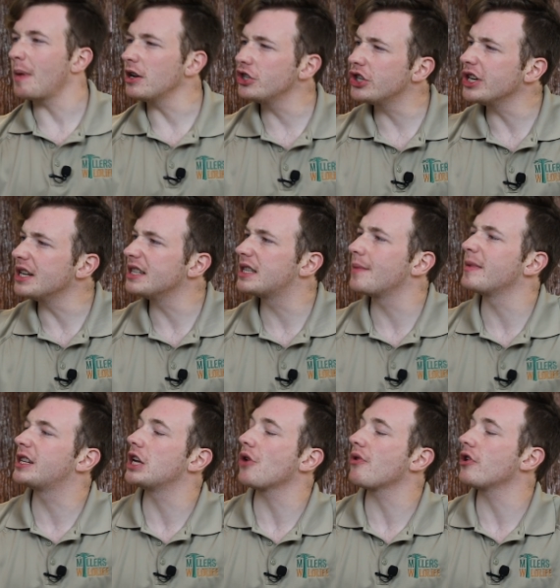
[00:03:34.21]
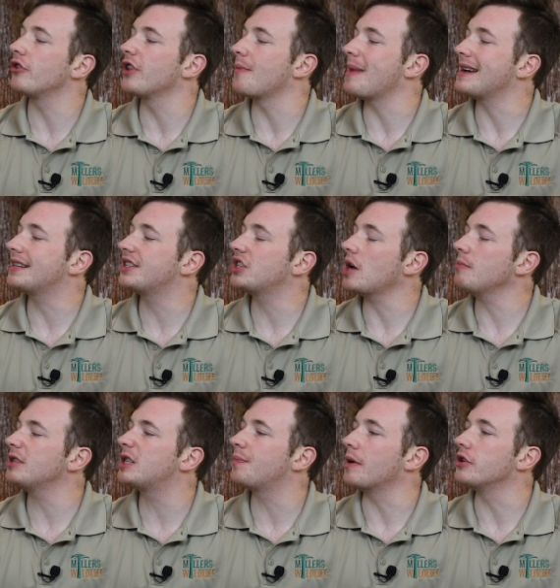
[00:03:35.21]
Spongin is the material that makes
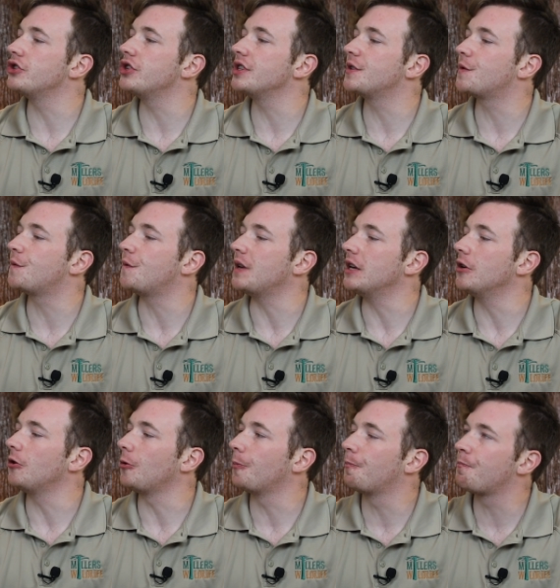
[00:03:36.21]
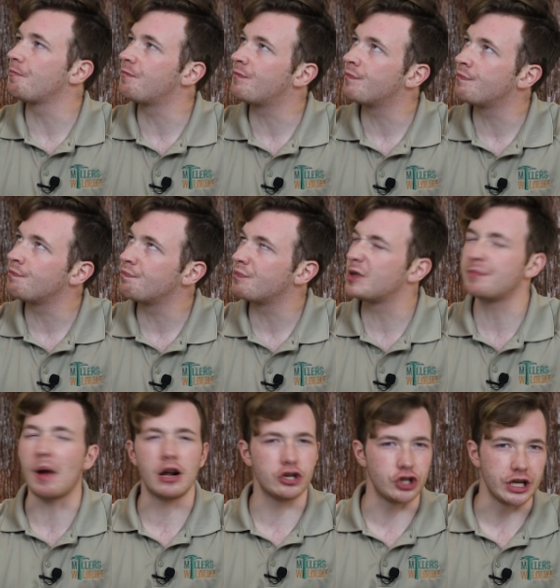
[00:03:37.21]
some sponges feel
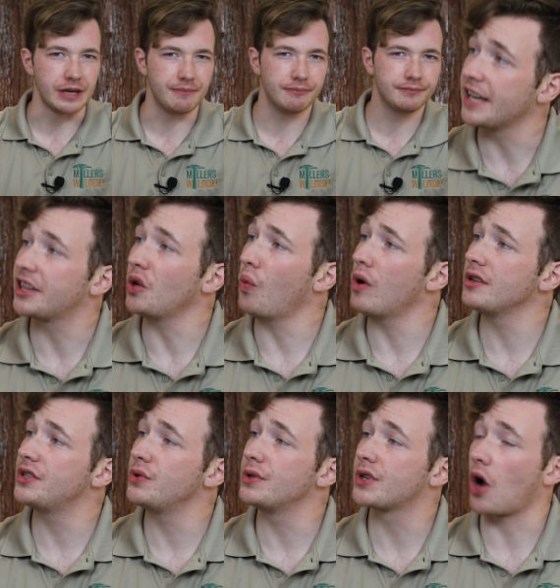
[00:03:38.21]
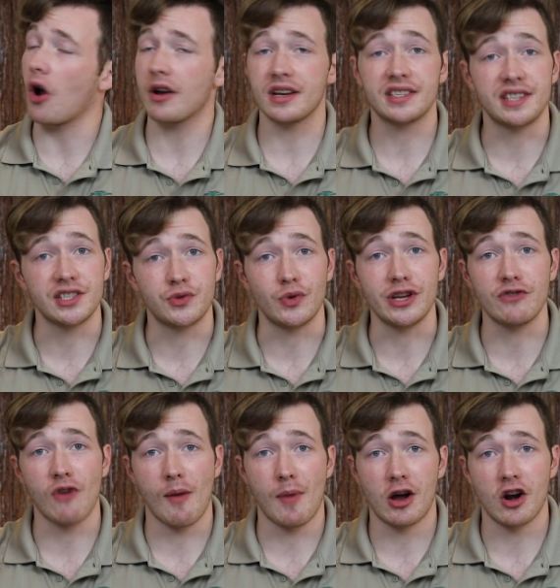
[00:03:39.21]
spongy, like the ones whose carcasses
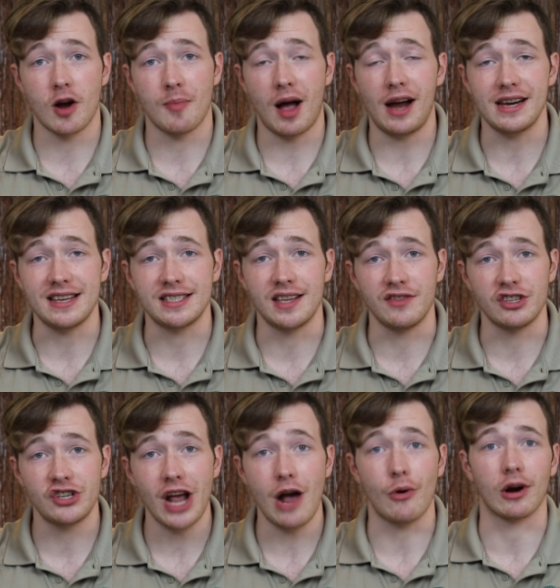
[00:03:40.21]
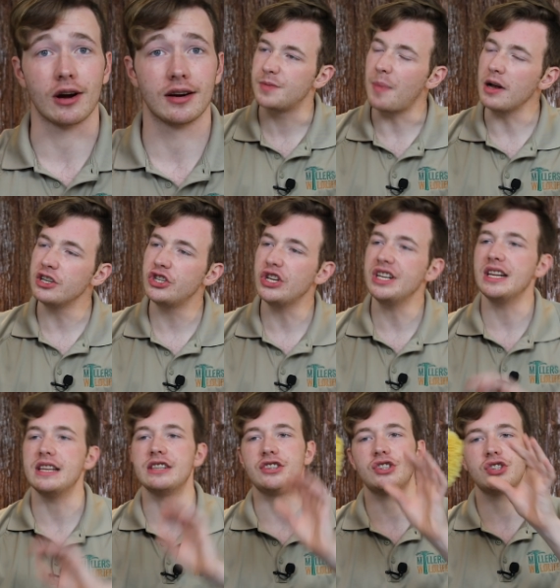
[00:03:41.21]
we rub on our bodies in the shower.
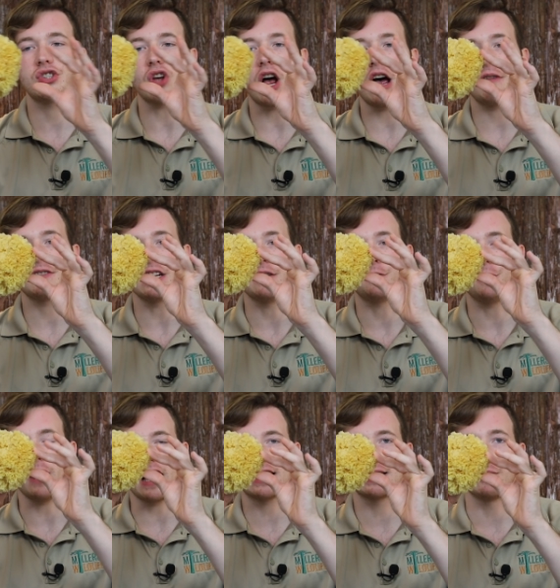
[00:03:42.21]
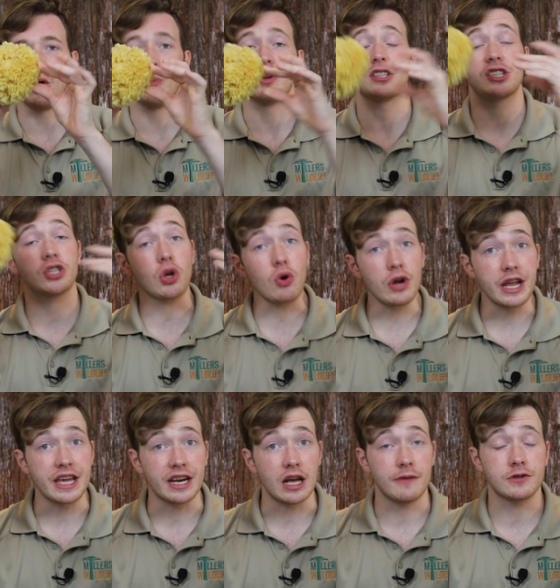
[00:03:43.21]
Spongin is soft and flexible, but
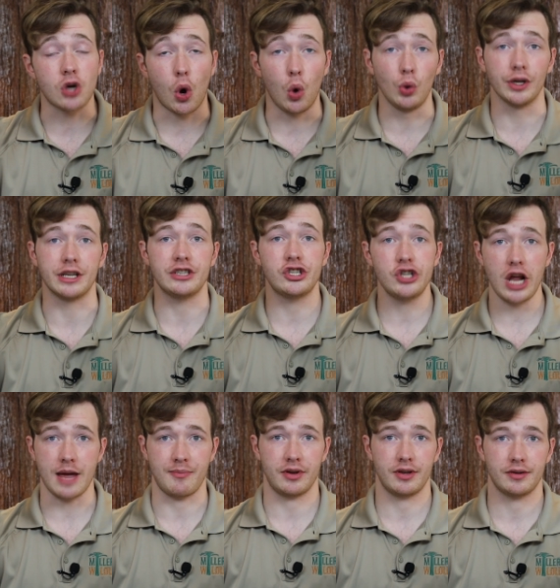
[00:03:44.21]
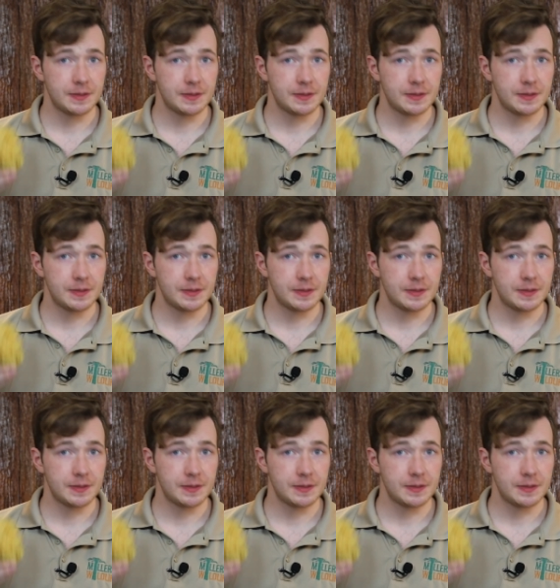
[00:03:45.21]
sturdy enough to hold its shape.